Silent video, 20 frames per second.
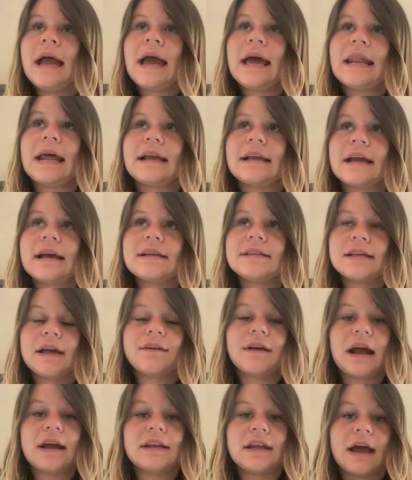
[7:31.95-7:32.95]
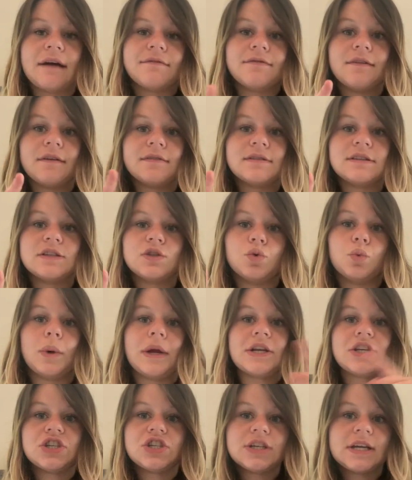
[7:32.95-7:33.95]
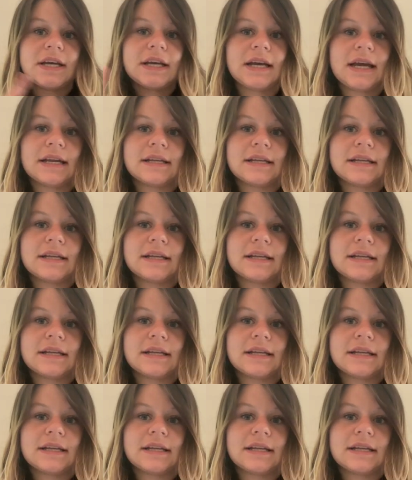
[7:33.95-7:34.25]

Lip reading: And I guess I kind of have switched it.